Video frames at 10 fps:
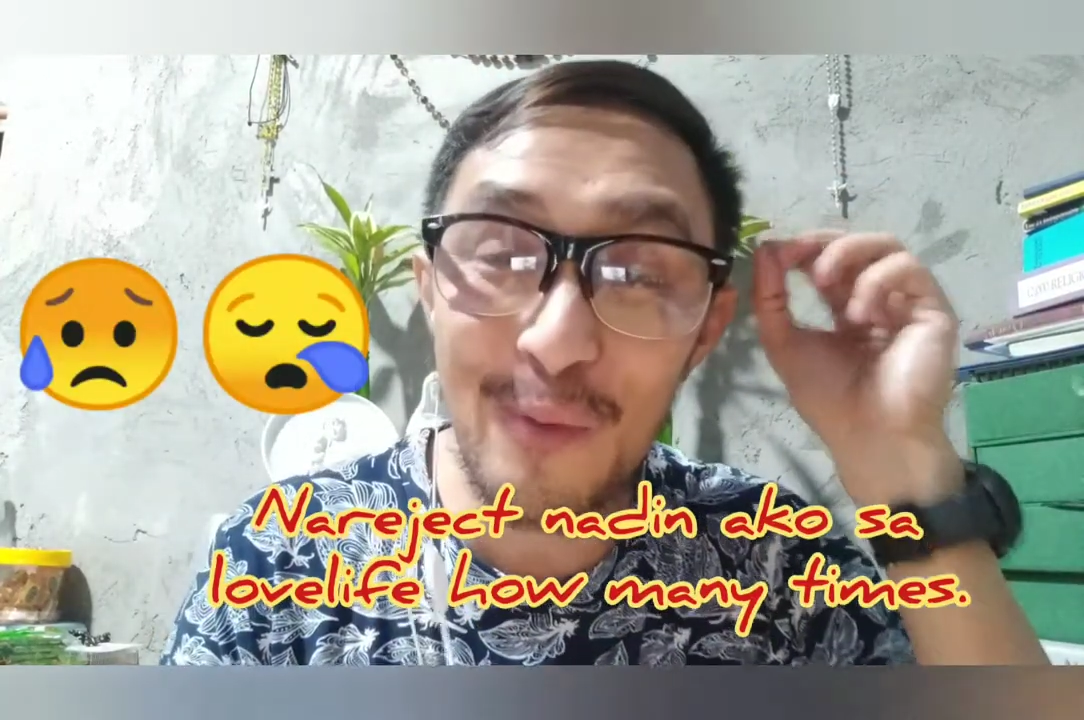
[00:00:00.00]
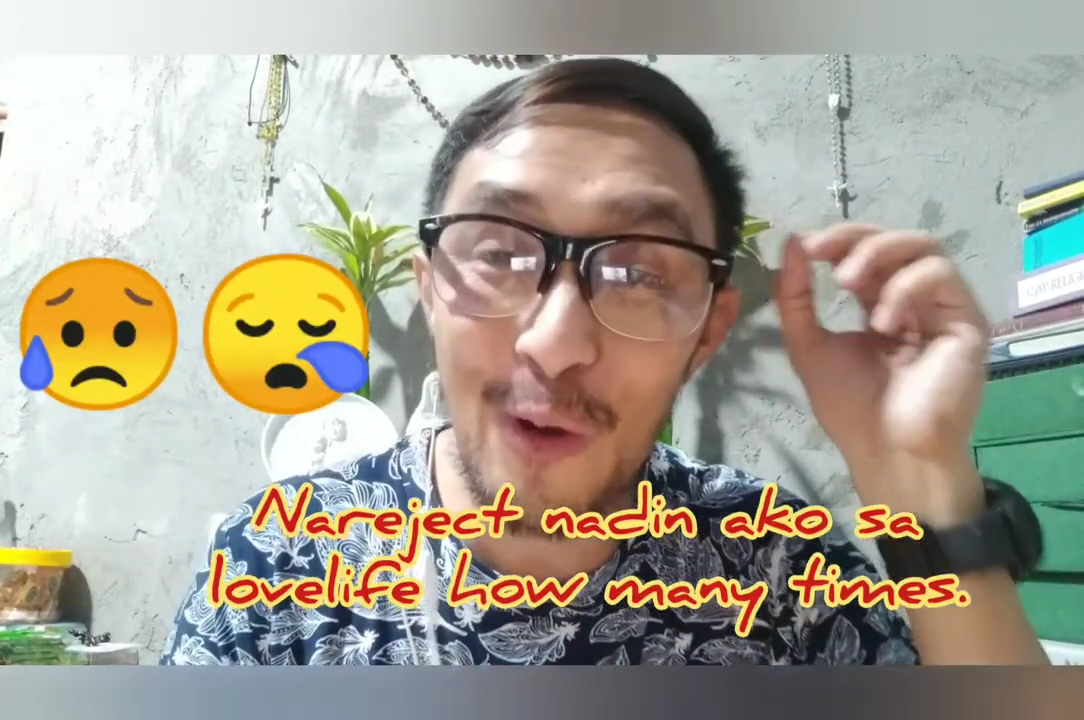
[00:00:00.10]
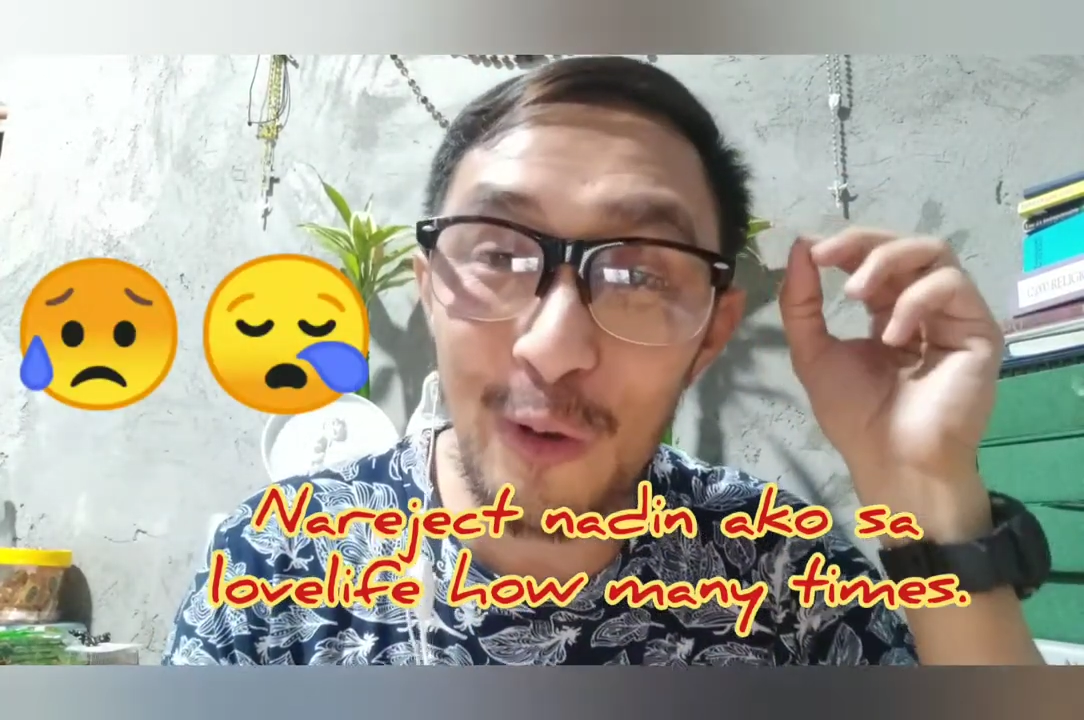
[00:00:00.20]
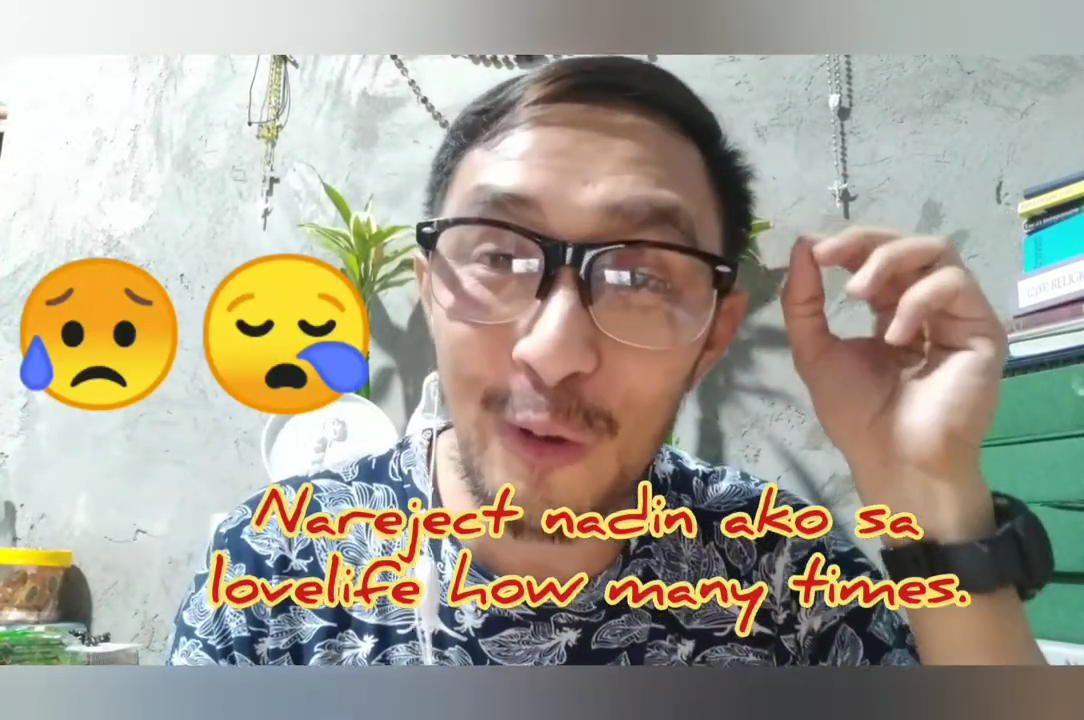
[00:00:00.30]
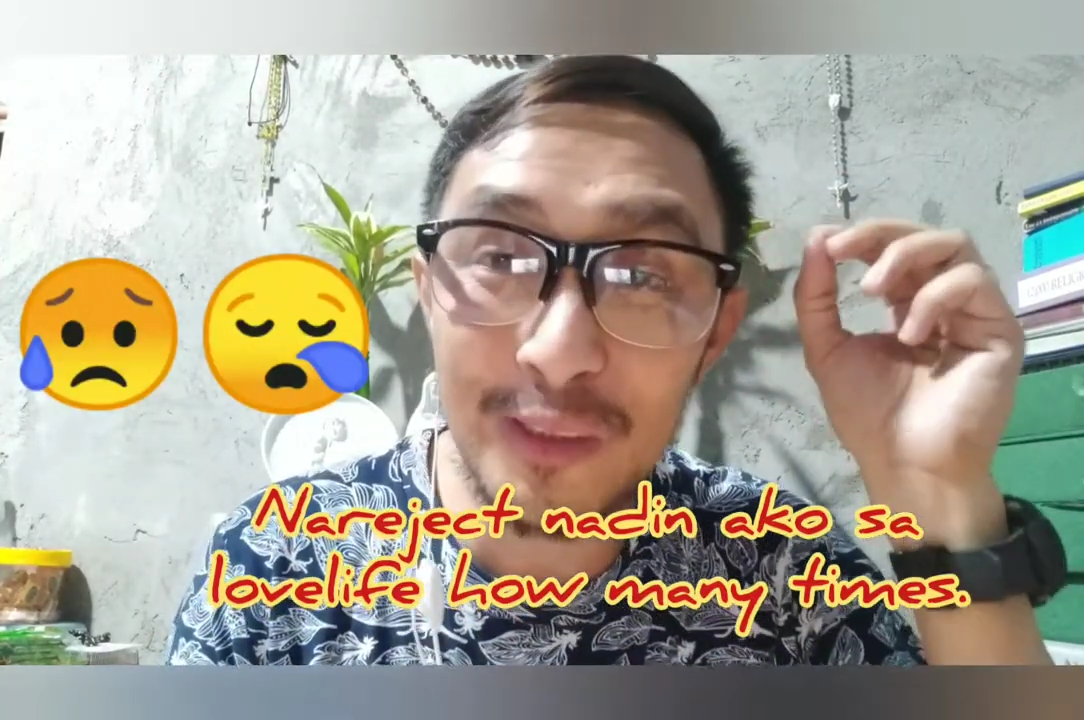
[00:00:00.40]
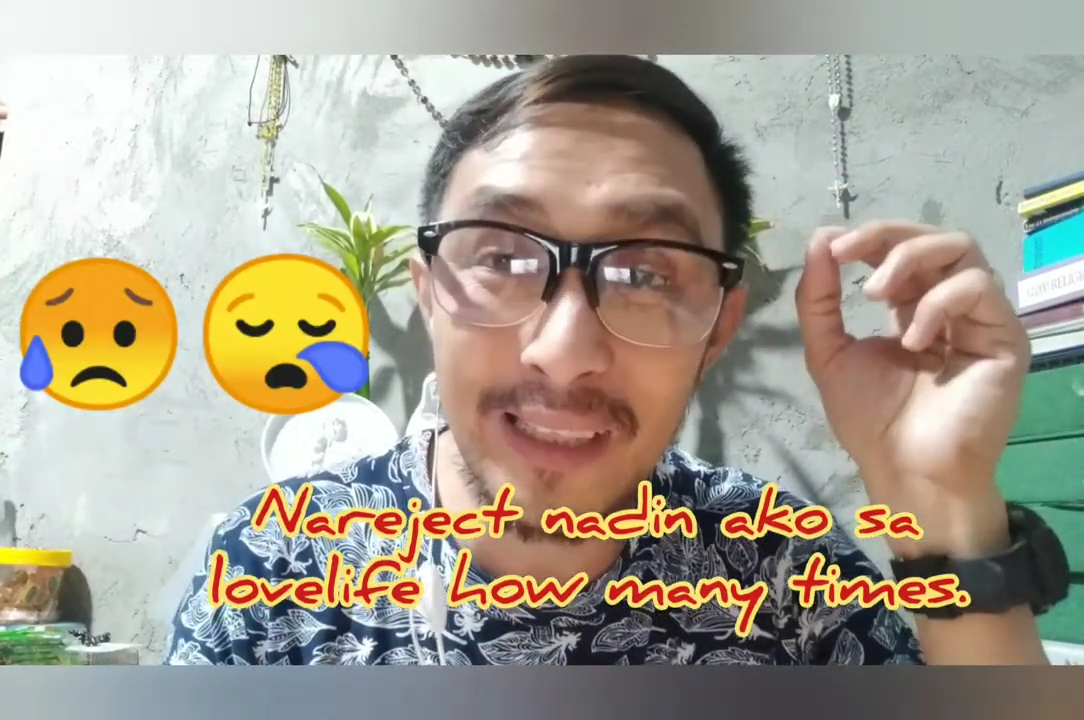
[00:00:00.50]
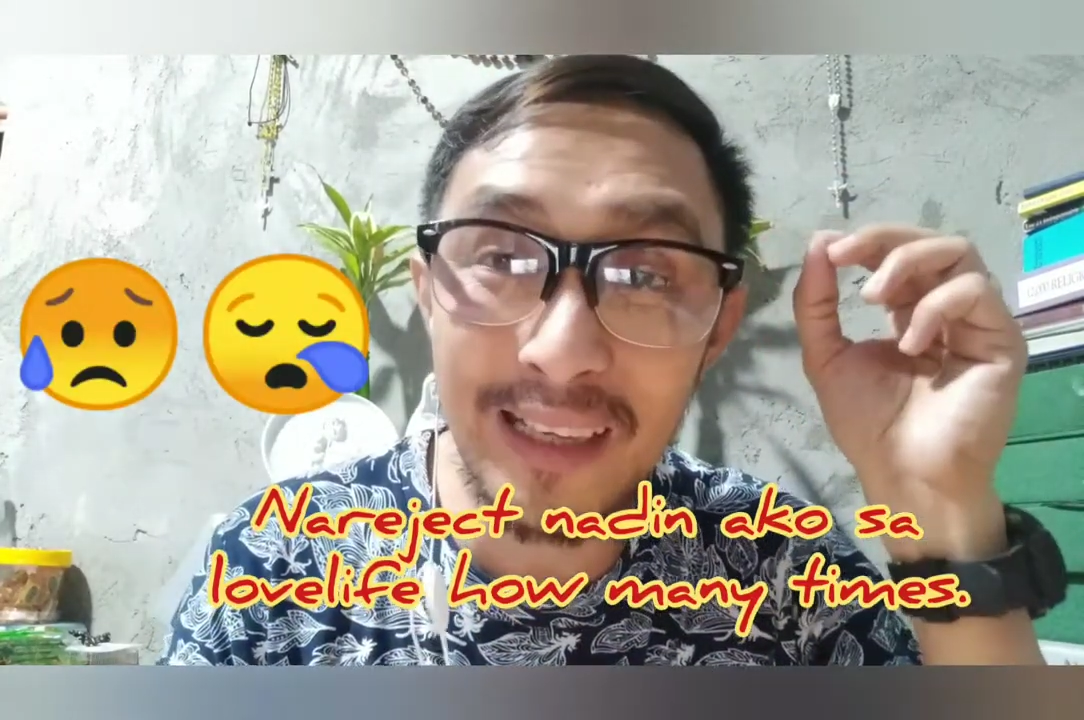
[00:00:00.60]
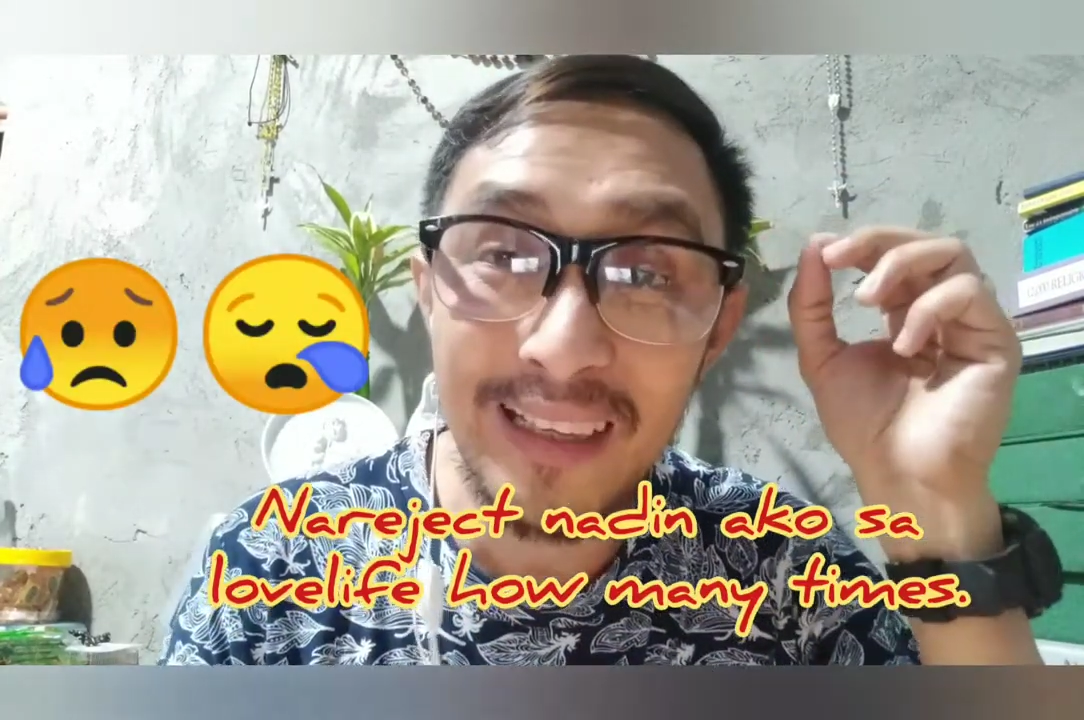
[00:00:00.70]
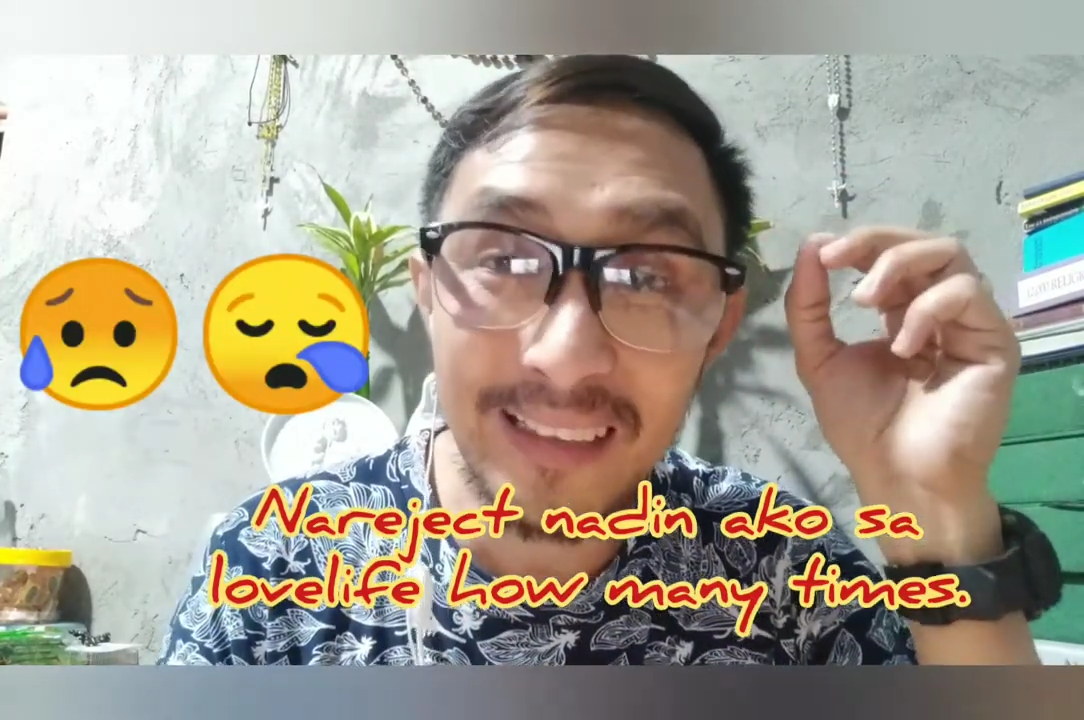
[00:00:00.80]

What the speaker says: po ako sa